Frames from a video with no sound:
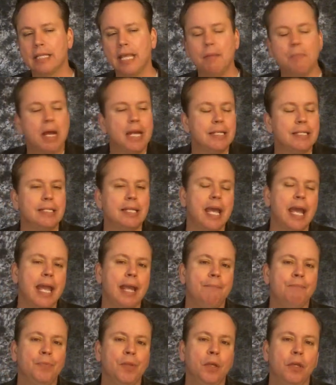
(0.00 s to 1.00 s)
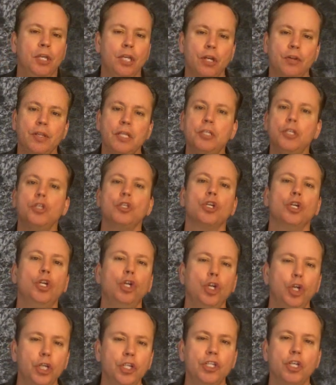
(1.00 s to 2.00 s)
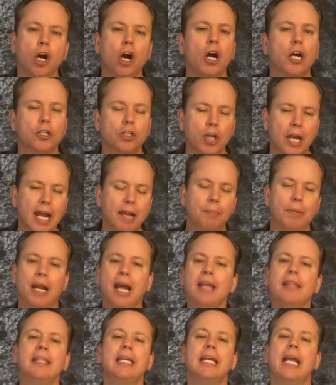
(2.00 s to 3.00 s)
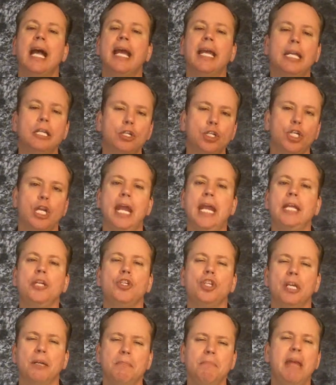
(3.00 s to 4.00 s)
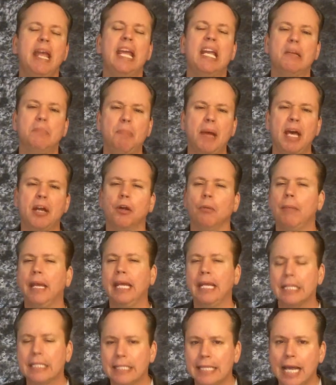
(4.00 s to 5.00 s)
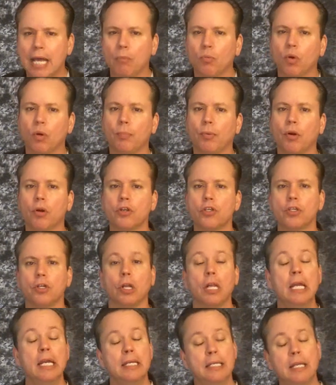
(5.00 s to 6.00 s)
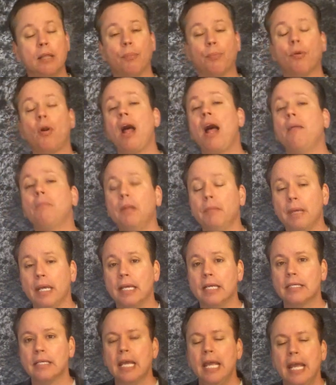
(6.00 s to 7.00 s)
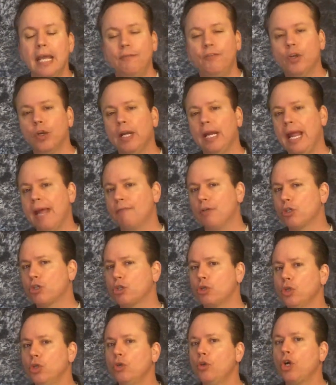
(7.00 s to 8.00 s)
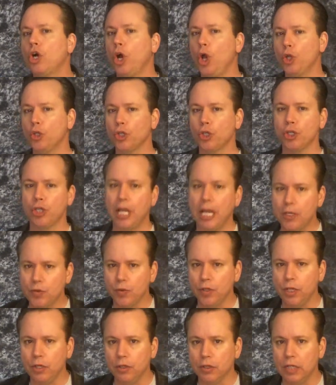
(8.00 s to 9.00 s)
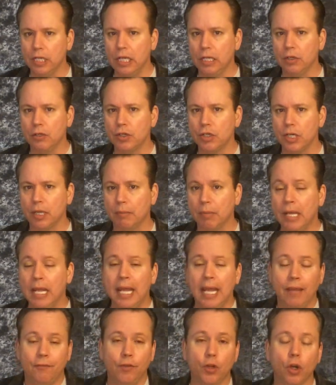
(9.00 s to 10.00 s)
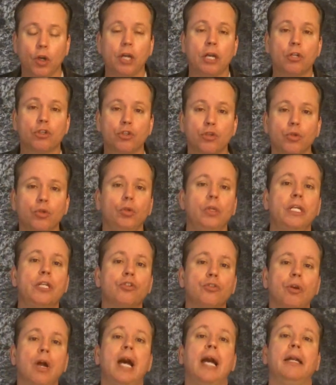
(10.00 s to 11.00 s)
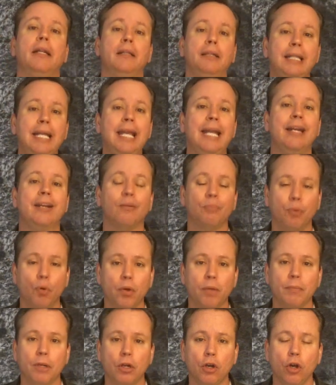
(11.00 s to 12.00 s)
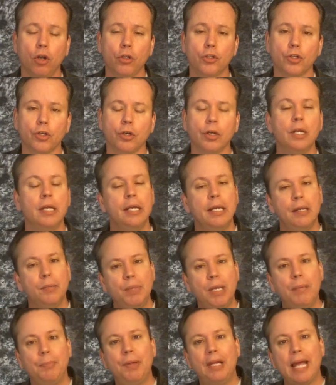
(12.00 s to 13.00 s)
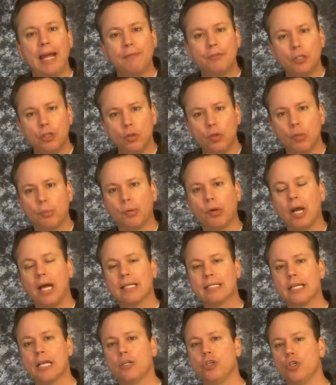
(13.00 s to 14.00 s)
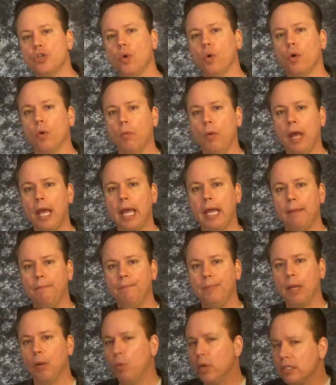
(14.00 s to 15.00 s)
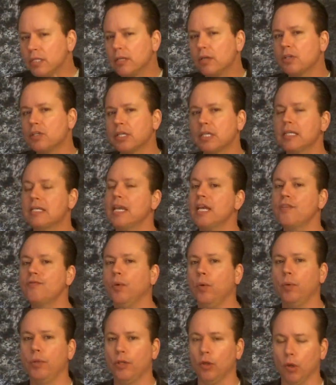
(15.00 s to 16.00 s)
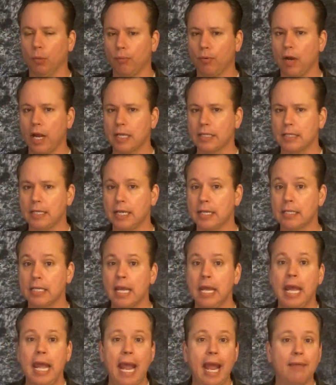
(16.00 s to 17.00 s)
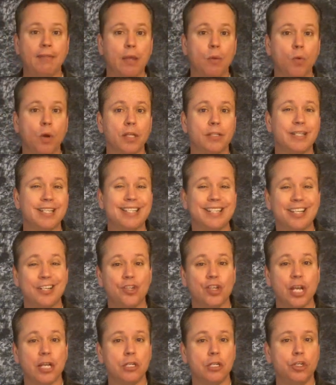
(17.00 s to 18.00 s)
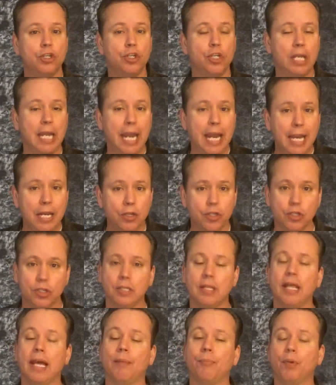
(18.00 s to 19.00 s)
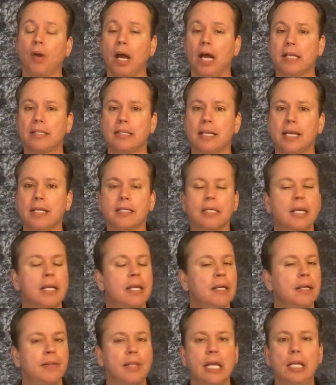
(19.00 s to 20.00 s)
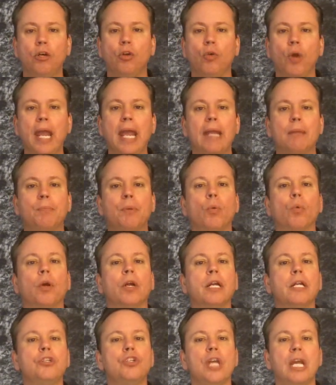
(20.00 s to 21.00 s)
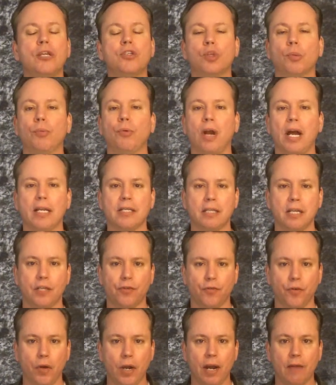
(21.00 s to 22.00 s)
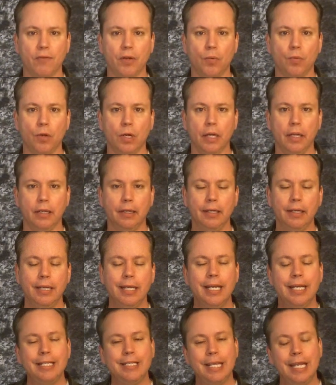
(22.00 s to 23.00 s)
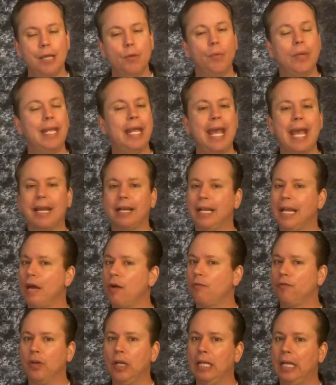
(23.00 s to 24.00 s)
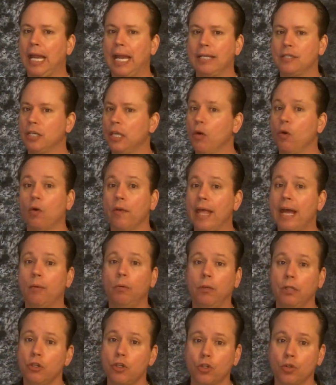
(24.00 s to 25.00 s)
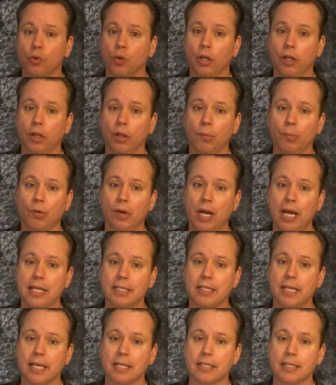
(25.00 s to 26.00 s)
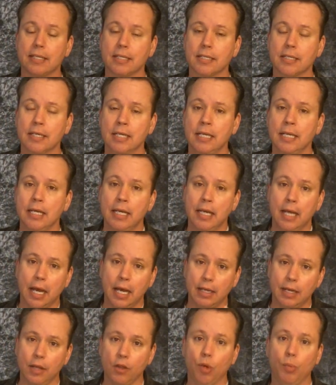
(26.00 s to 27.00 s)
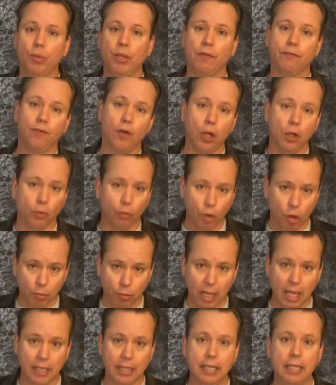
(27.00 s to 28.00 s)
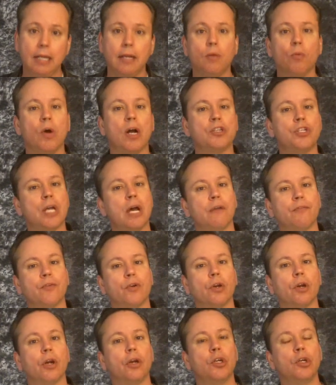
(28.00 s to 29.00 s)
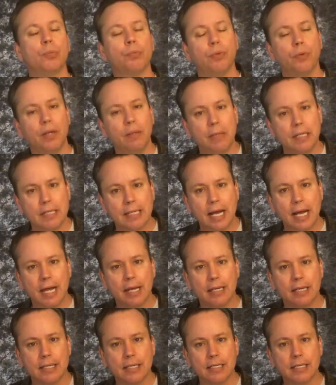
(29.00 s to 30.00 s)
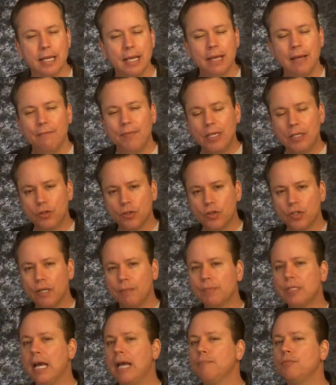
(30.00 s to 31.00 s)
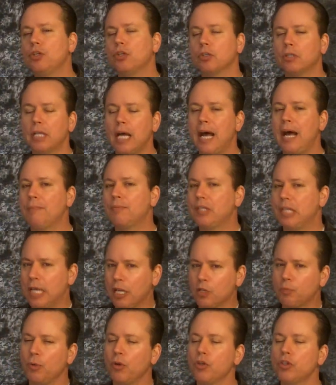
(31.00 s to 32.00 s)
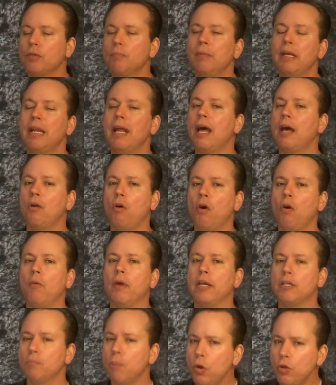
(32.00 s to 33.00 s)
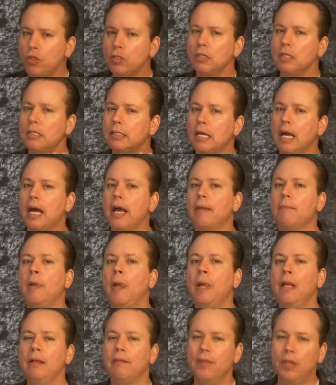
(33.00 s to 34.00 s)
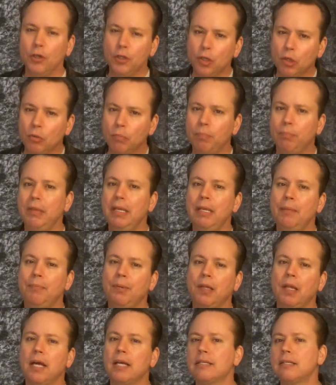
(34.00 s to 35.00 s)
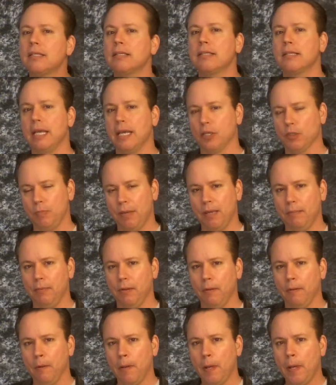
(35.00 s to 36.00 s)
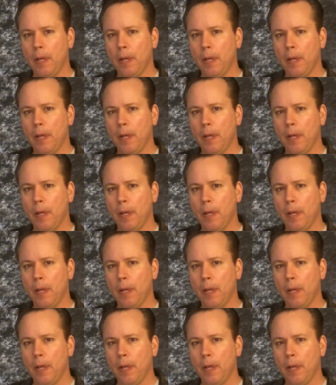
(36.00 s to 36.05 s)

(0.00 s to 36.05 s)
They might say, you know, this is a good talk track, but I think I can change it, make it better, make it sound more personal. See, the problem is if you're going to have a true culture change within your dealership, if you're going to truly try to lead an appointment culture, people have to do the process your way. Now, once they're successful with your process and they want to suggest changes to that process, then great, but we're going to change the process for everyone. See, we can't allow freelancing or that will destroy all the processes. Another pitfall or roadblock you need to watch out for are your prima donnas. These are sometimes your top salesperson, but not always. Most of the time, they're your B plus salespeople.